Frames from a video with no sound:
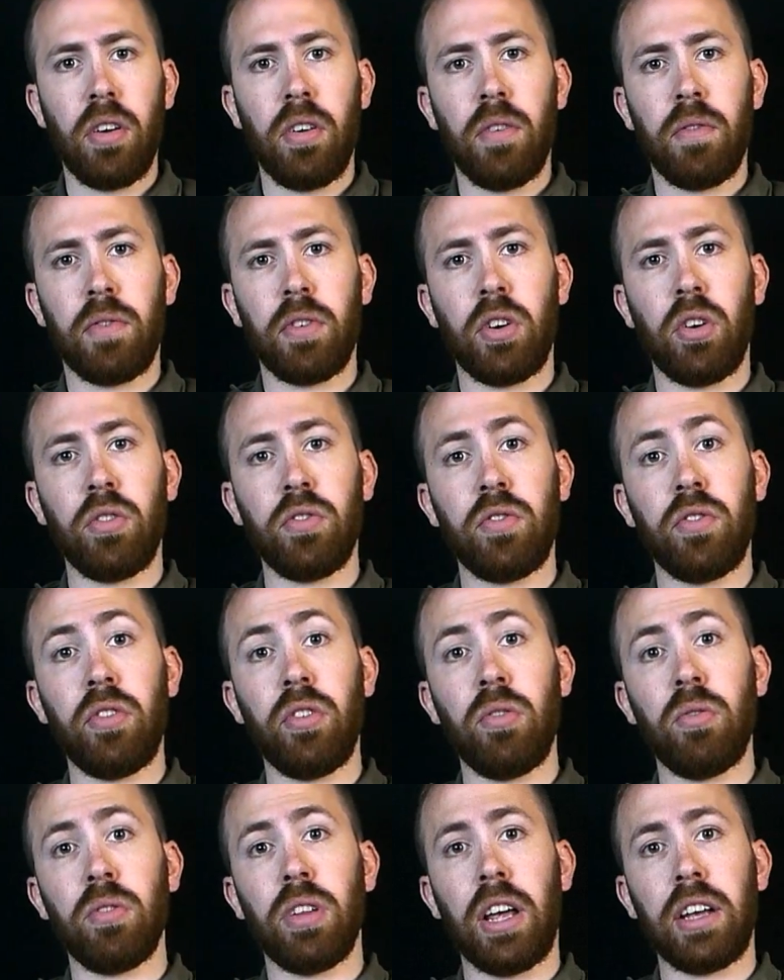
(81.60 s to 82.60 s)
For those of
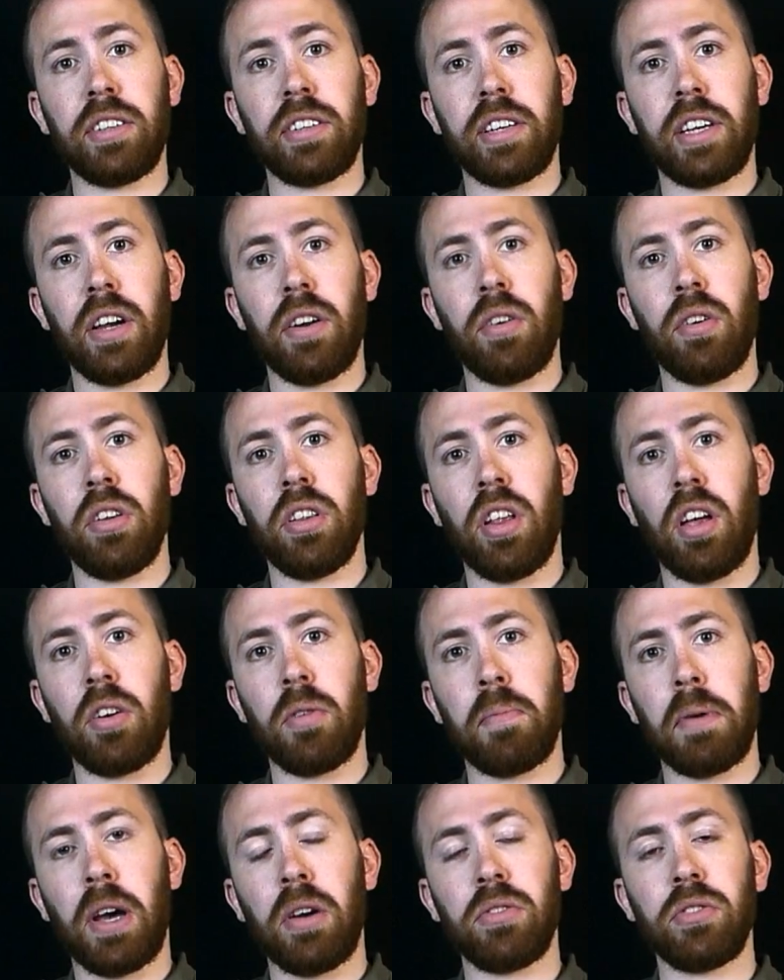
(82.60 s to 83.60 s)
you who like to carry a lot
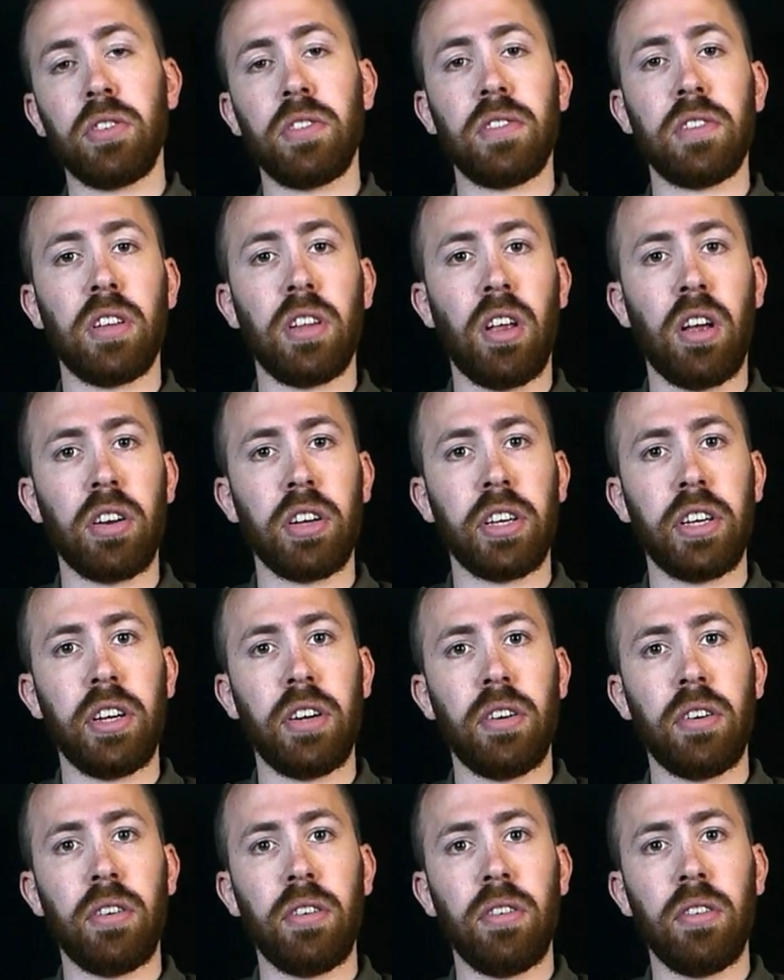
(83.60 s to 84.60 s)
of pouches, a lot of
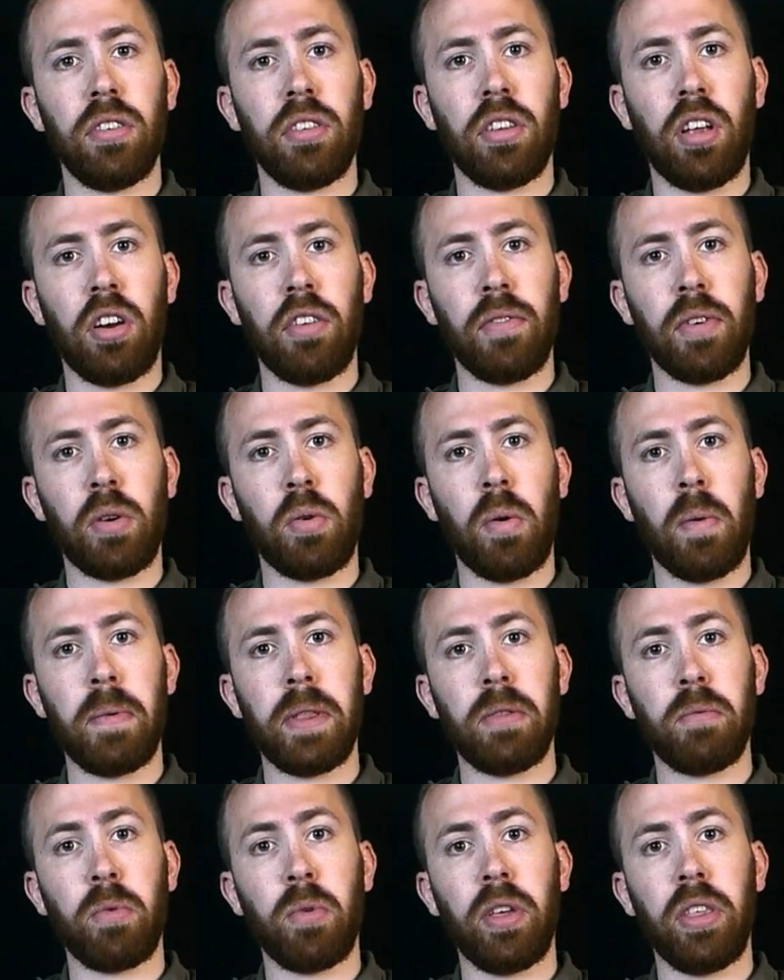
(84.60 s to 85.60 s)
gear, a lot of
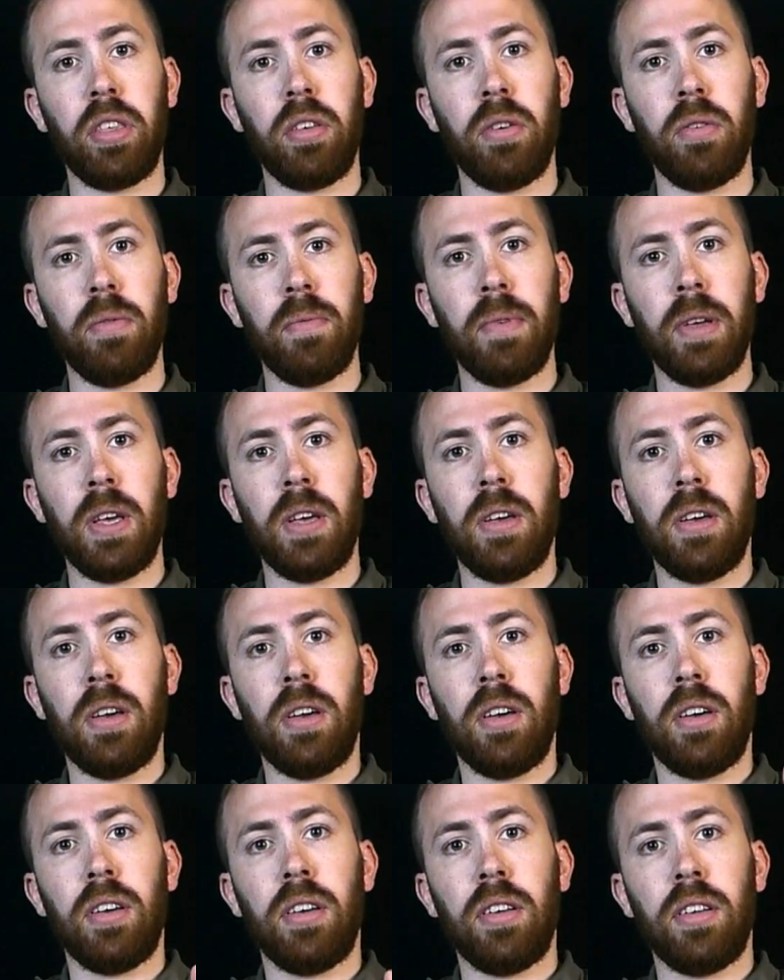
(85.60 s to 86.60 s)
equipment with you,
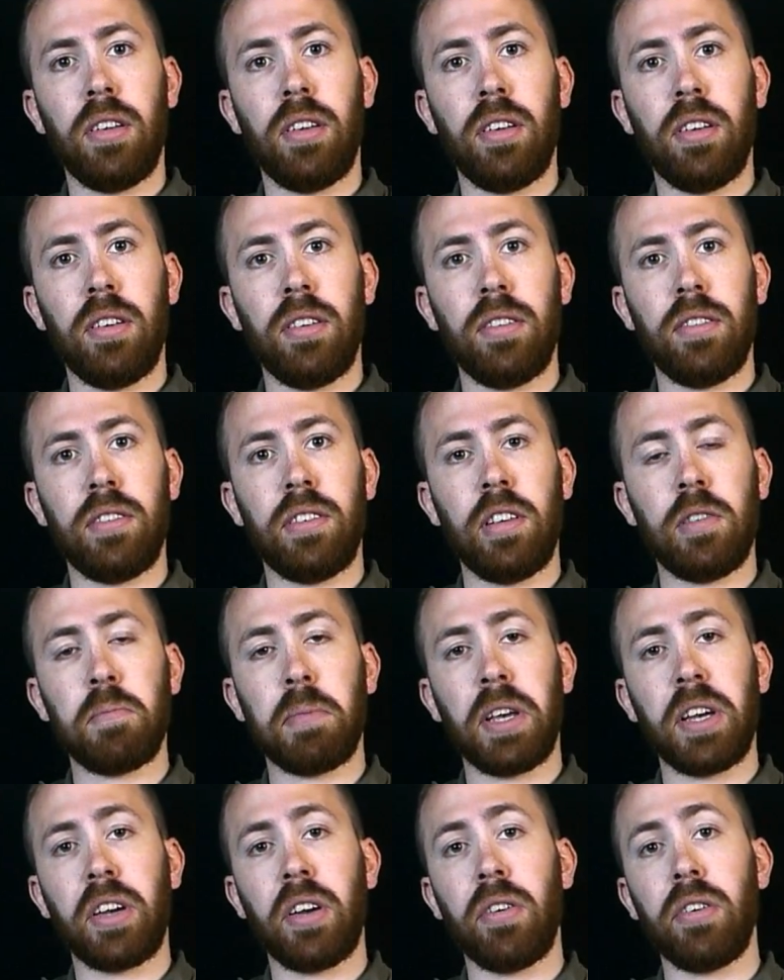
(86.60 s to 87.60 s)
this
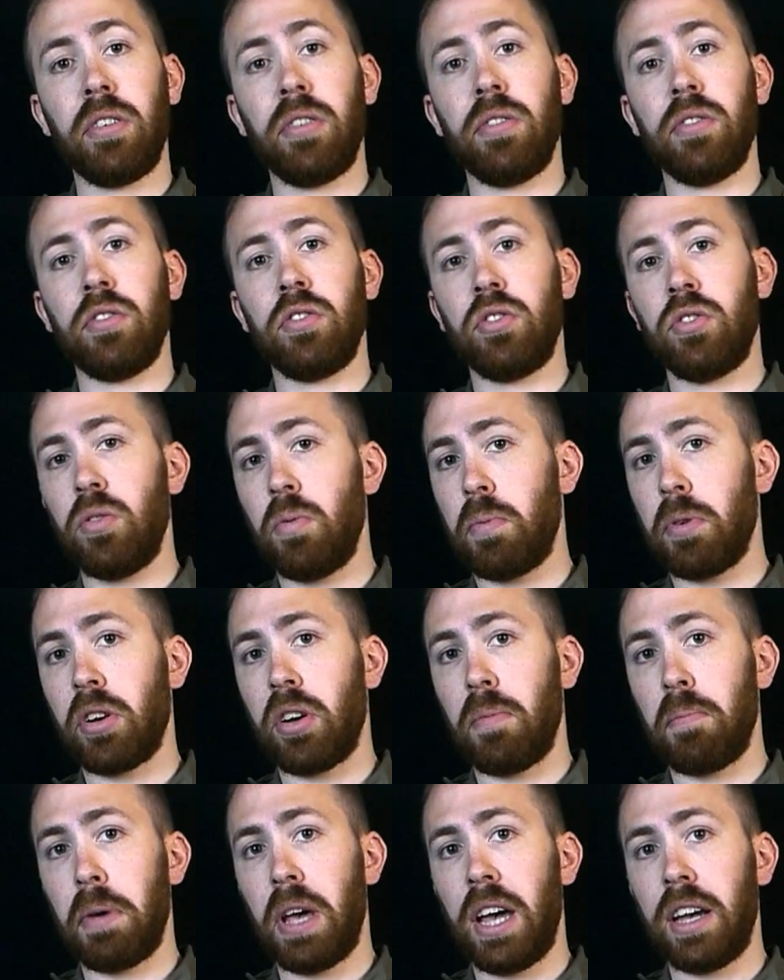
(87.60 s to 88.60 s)
plate carrier is super
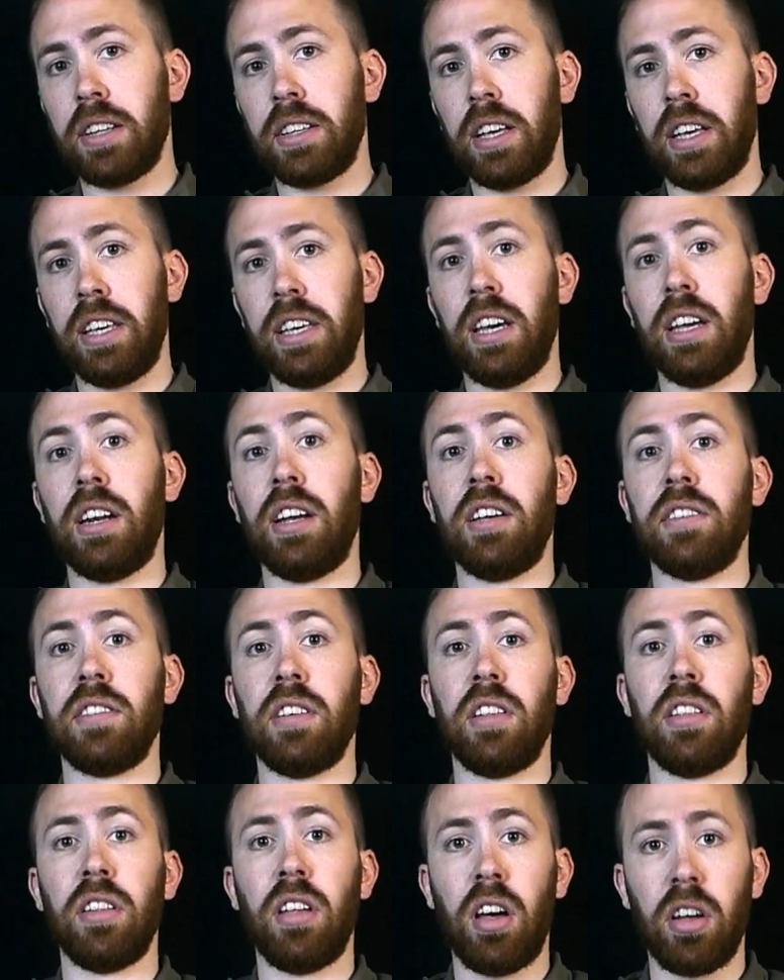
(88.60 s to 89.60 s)
compact and yet has a
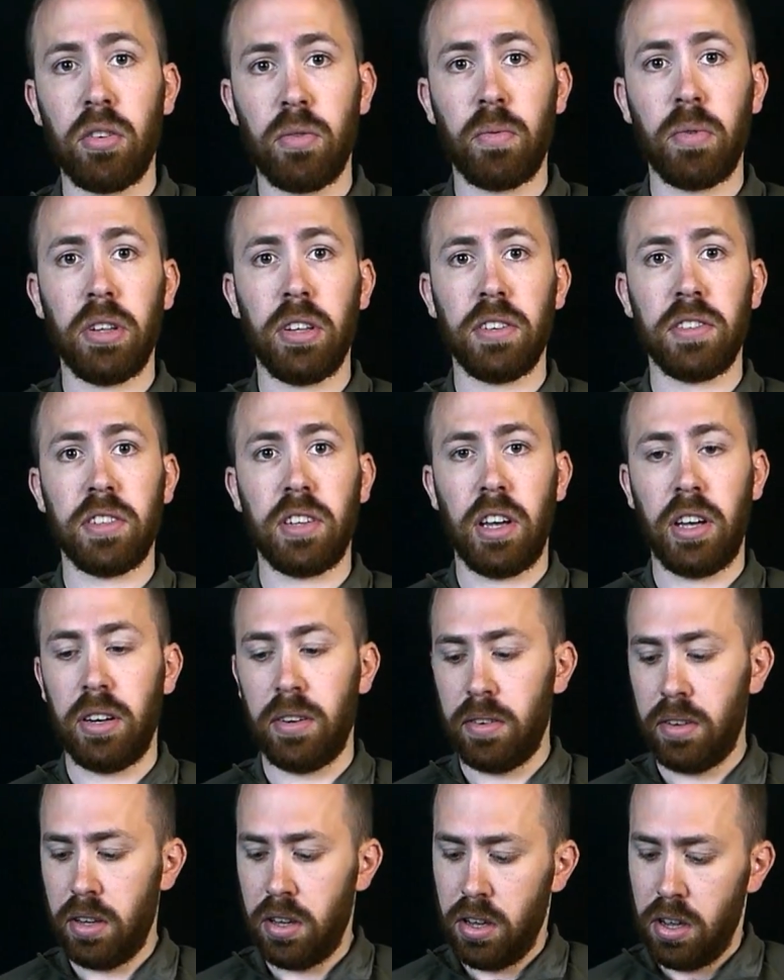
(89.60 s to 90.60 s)
lot of real estate.
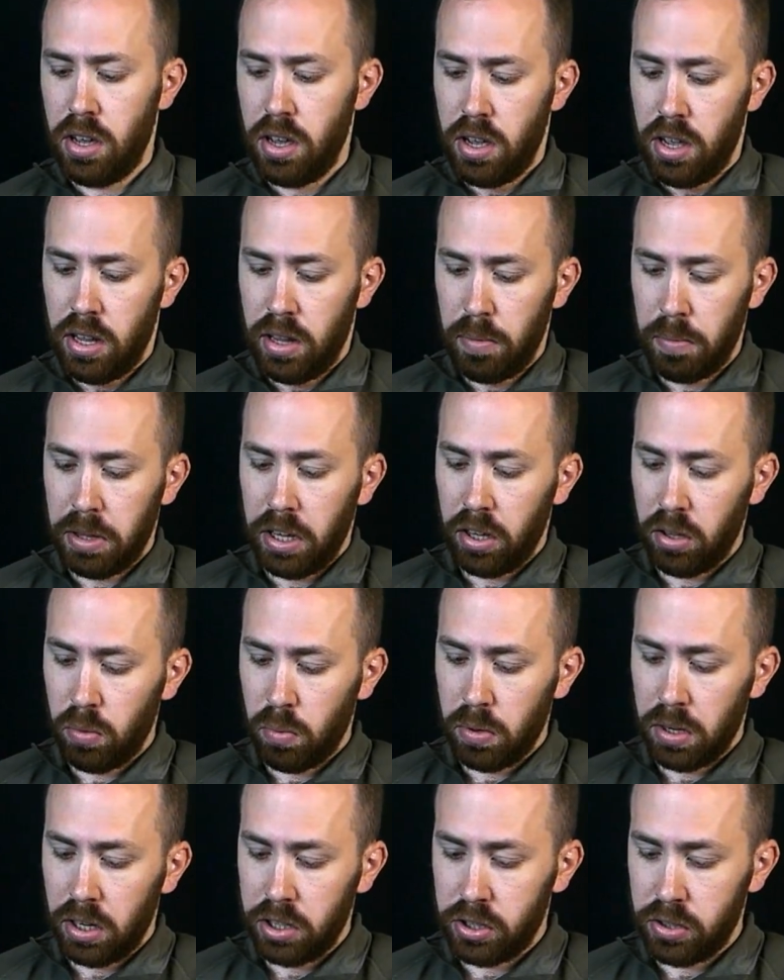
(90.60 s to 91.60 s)
Let me tell you
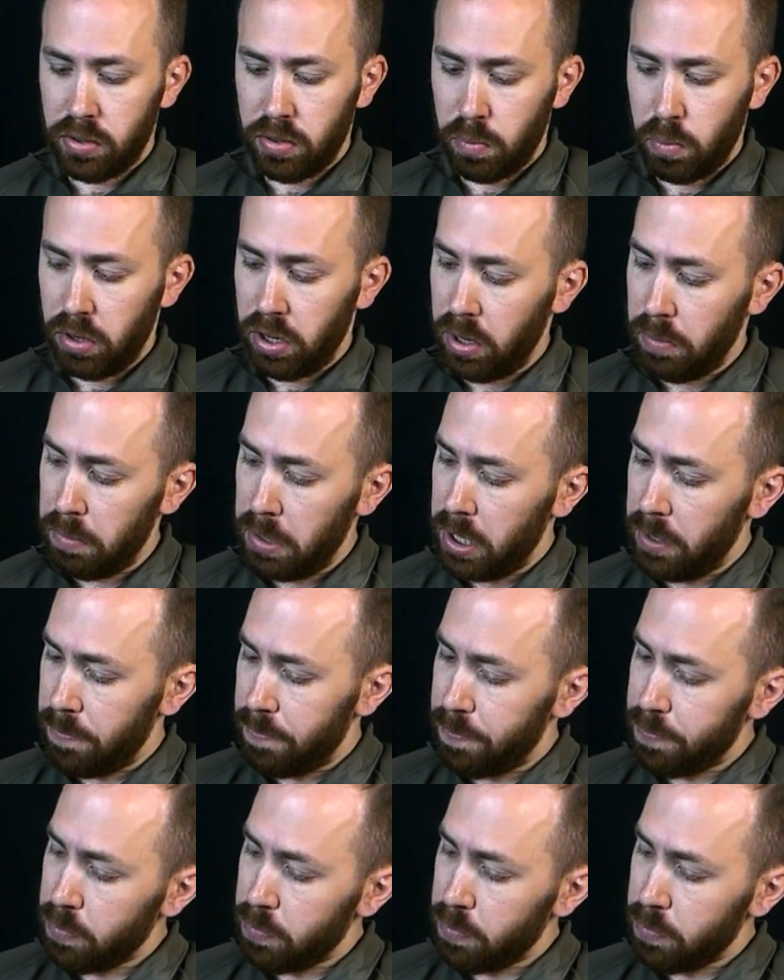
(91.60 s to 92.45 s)
what I mean.